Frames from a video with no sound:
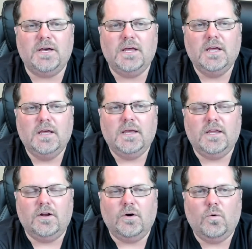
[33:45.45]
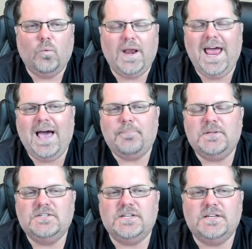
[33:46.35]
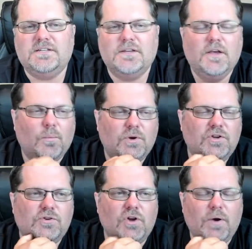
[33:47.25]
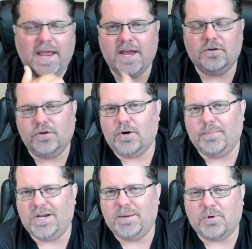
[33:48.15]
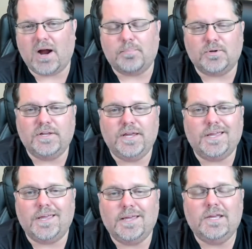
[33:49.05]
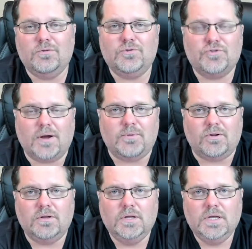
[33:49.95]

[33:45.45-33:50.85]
But, what happens is when you don't handle your money properly, it can get you in trouble.